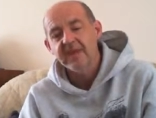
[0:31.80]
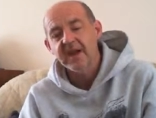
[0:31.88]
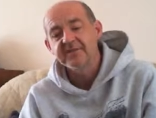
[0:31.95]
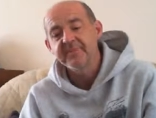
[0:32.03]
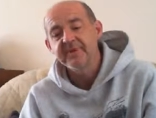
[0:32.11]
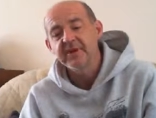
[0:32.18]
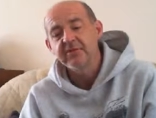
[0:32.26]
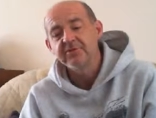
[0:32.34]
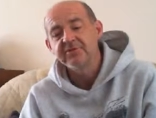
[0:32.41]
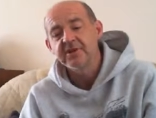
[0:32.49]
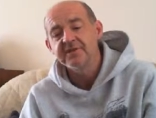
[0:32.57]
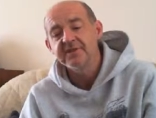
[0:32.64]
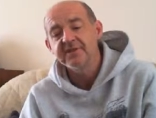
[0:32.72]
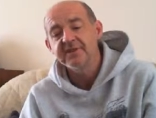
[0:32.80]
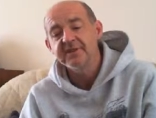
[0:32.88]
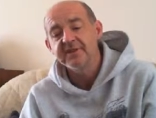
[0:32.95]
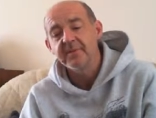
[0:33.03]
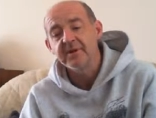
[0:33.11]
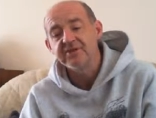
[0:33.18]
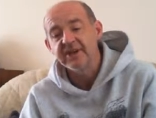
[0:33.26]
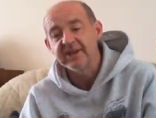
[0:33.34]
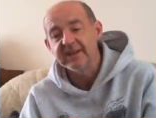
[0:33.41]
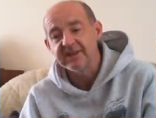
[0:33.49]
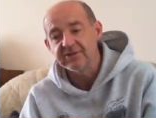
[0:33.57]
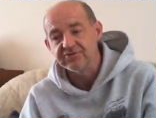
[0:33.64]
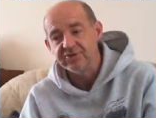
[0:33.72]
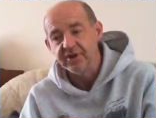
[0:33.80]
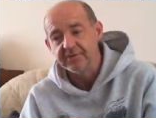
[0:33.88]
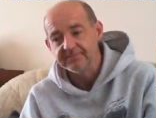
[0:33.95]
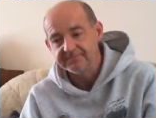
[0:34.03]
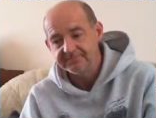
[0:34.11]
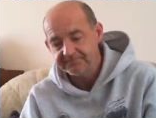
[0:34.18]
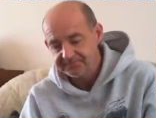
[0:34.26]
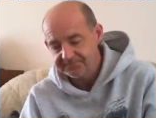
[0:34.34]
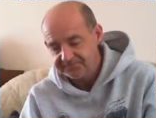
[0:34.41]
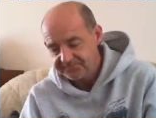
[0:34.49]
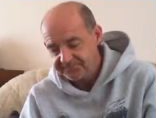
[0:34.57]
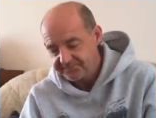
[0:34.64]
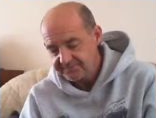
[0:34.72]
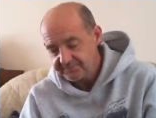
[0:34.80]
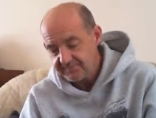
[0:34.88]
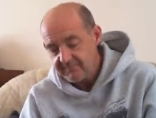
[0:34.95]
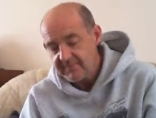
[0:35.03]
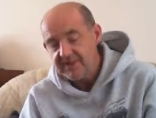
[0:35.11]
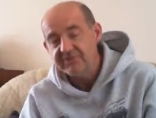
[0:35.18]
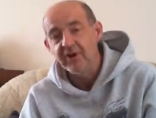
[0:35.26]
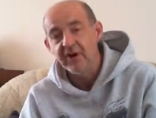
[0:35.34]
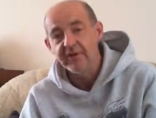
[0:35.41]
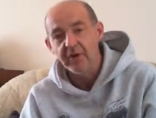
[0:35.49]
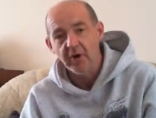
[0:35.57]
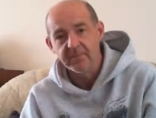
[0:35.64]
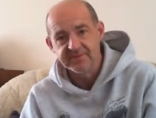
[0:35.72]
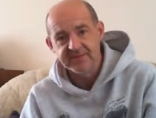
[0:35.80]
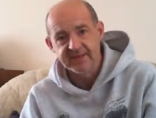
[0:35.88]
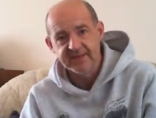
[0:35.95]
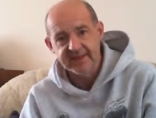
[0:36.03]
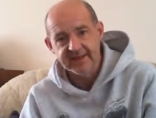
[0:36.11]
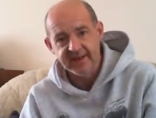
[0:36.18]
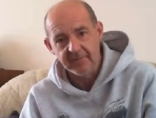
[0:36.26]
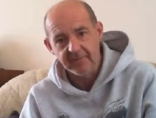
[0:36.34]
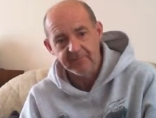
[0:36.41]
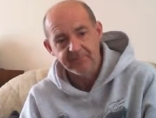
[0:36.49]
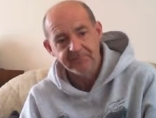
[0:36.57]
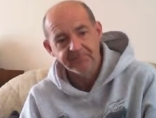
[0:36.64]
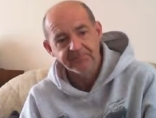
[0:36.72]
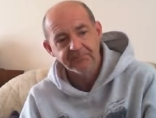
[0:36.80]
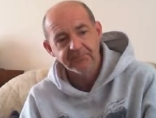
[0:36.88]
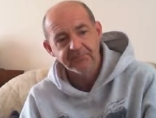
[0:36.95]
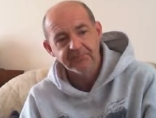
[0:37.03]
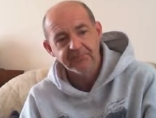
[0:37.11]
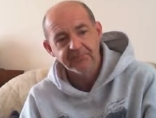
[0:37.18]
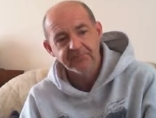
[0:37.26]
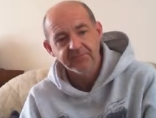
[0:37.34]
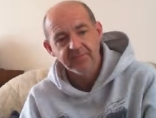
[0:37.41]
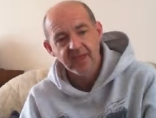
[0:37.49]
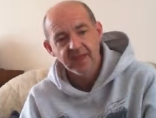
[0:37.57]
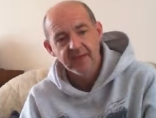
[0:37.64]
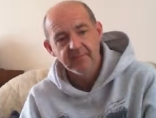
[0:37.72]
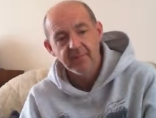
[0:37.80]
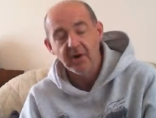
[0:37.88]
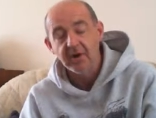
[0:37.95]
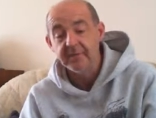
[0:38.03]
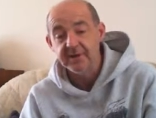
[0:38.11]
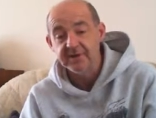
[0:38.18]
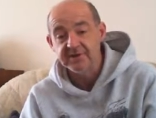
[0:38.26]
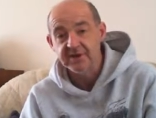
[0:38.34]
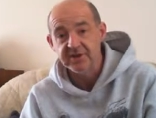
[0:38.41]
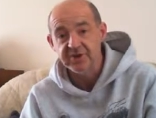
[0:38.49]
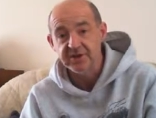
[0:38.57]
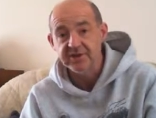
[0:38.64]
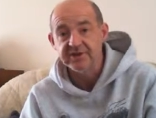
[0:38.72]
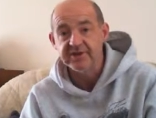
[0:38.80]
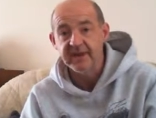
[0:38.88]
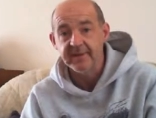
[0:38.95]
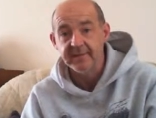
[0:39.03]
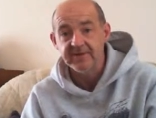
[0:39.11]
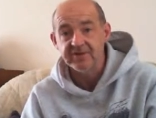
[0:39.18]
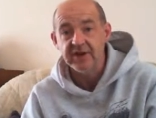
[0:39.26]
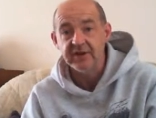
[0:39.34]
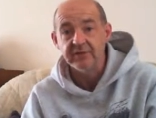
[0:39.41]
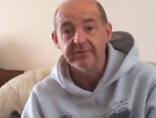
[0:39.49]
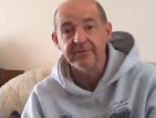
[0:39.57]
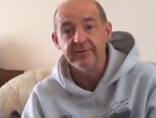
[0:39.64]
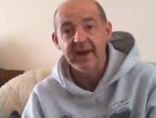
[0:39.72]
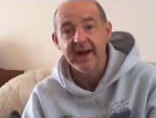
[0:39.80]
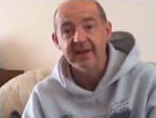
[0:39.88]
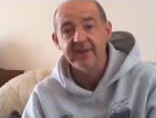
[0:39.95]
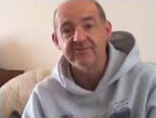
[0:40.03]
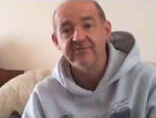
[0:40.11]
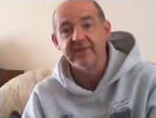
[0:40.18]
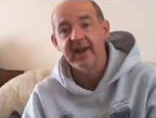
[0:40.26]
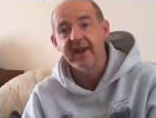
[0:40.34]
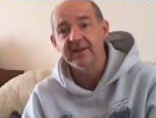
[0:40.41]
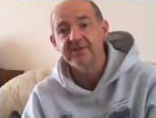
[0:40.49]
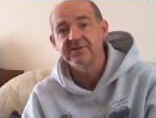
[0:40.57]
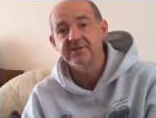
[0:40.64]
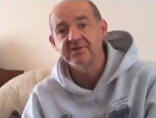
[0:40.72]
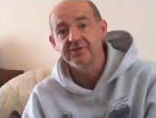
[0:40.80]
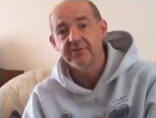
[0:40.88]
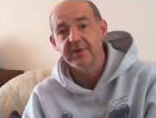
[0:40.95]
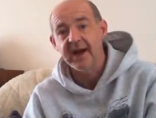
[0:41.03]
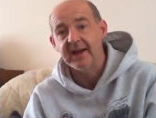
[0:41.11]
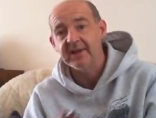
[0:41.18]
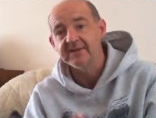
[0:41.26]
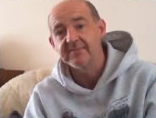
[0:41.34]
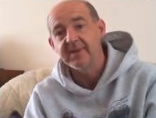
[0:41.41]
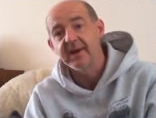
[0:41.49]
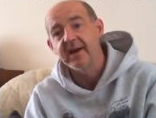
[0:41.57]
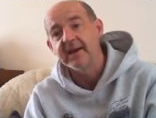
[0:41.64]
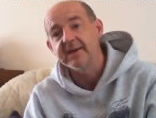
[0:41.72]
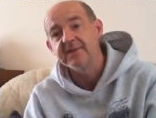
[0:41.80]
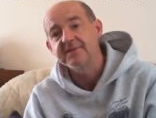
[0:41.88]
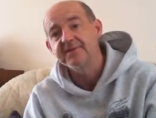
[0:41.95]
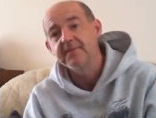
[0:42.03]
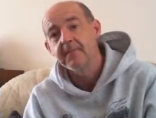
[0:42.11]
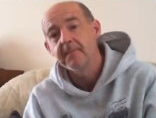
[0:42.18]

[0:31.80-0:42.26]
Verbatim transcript: It's been a long time since I did my channel intro. It's rather obsolete now. Partly because I changed the name of the channel from Alice Reacts to Alice Plays,